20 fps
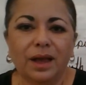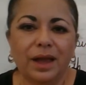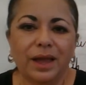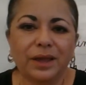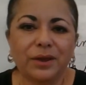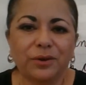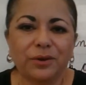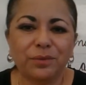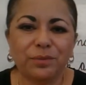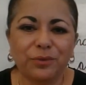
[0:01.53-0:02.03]

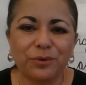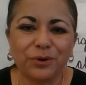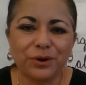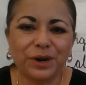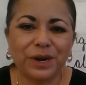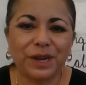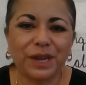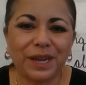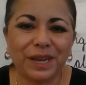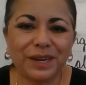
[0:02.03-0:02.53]
Hi, good
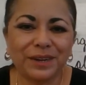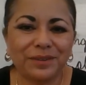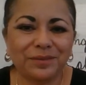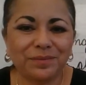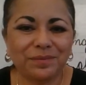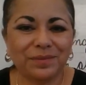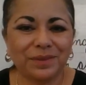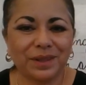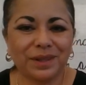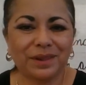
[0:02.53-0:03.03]

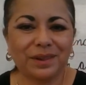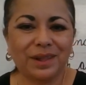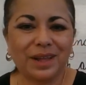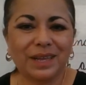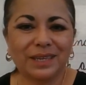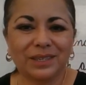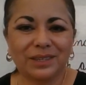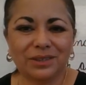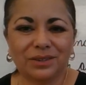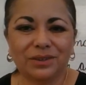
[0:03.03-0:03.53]
morning,
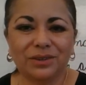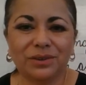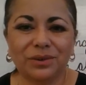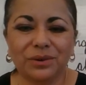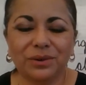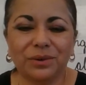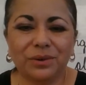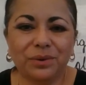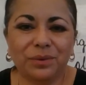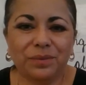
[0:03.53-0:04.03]
class
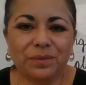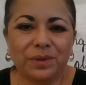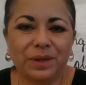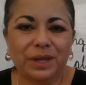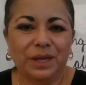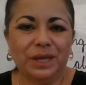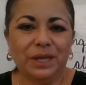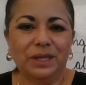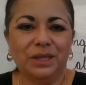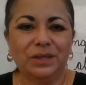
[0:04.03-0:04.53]
two.
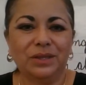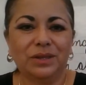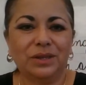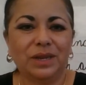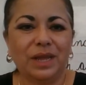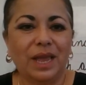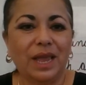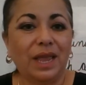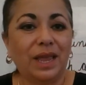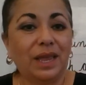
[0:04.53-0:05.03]

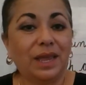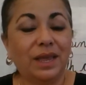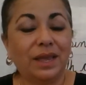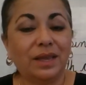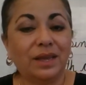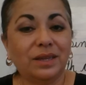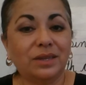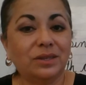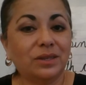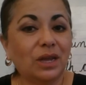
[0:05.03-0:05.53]
Today
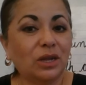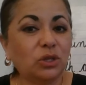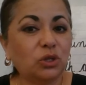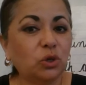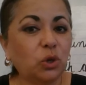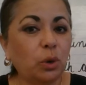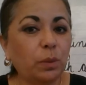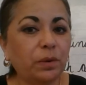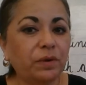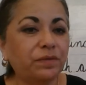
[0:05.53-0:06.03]
is
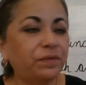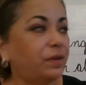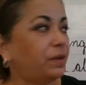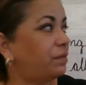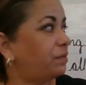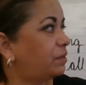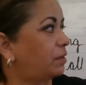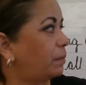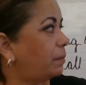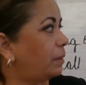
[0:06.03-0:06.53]
October
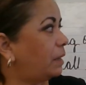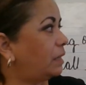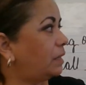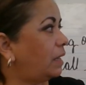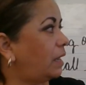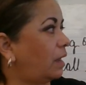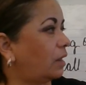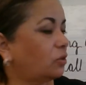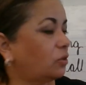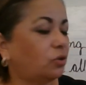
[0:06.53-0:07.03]
5th,
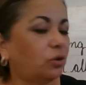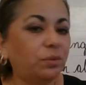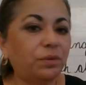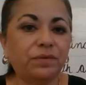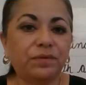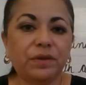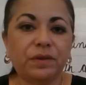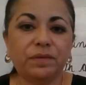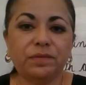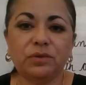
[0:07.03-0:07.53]
Monday, October
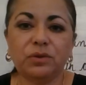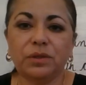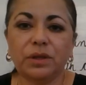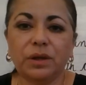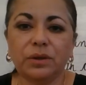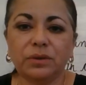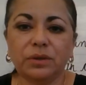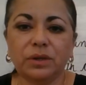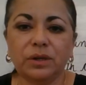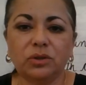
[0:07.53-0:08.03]
5th,
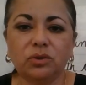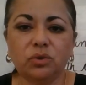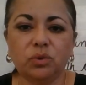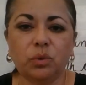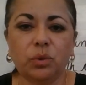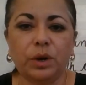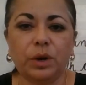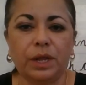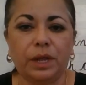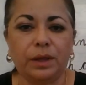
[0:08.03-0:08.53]

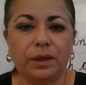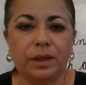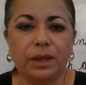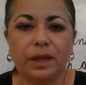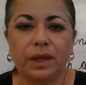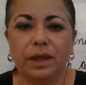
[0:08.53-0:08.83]
2020.